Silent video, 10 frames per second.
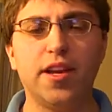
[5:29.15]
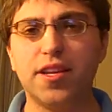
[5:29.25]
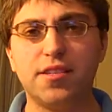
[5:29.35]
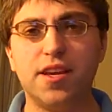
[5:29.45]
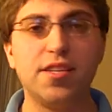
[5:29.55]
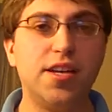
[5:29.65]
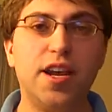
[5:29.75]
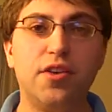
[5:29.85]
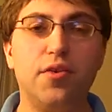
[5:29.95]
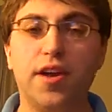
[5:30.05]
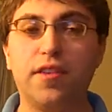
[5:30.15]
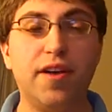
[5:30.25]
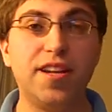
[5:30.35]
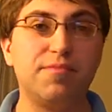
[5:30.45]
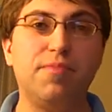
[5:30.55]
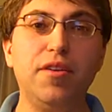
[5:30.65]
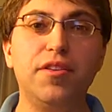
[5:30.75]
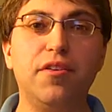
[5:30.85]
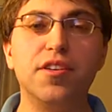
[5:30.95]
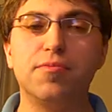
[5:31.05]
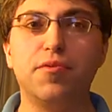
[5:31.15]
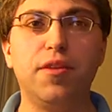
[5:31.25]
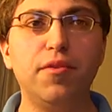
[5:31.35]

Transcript: Like it's it's not annoying. In fact, it's barely noticeable.